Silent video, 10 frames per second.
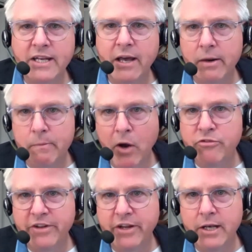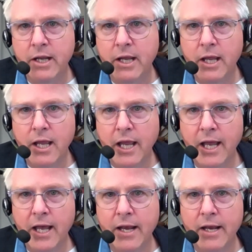it down on a Post-it,
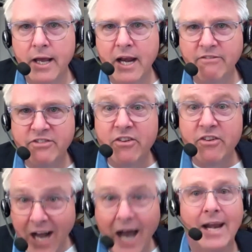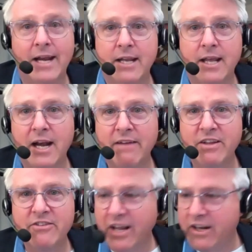and I've still got it, and
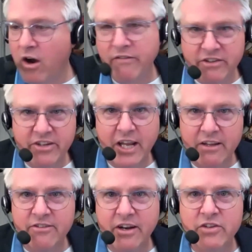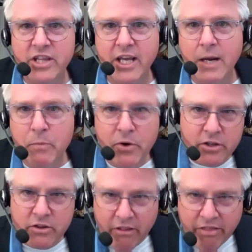it's got coffee stains and everything, and I put it
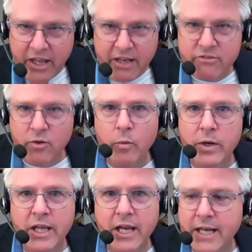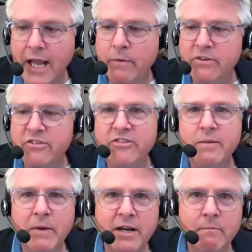in a little thing so I wouldn't get it damaged. It's
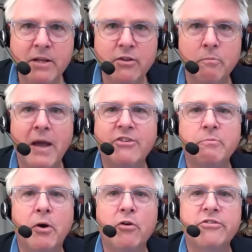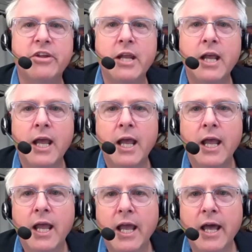like my little magic Post-it.
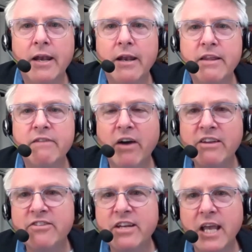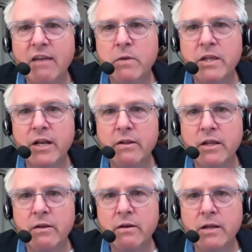And the advice that he gave me,
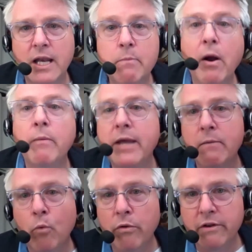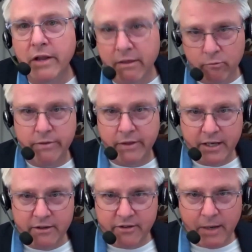and he probably had more than like 3
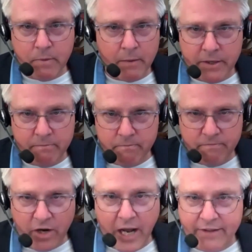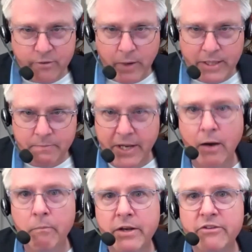things, and I probably forgot to write them
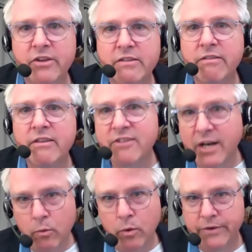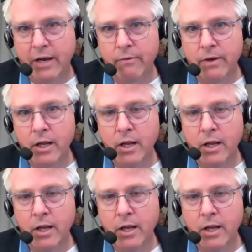down, but it's like the things that I wrote down